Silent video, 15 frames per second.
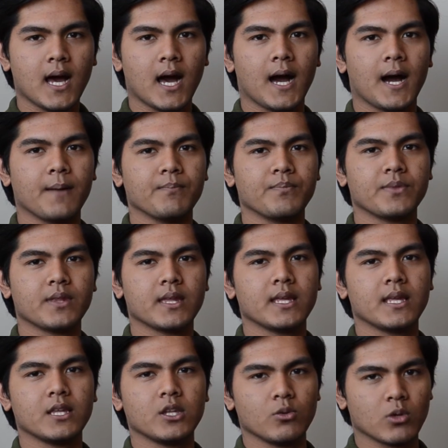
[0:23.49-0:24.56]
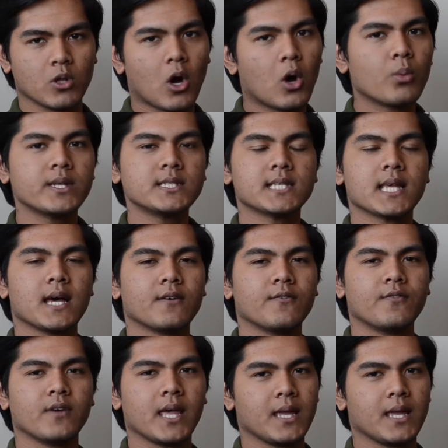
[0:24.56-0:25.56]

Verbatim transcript: Um, you will always have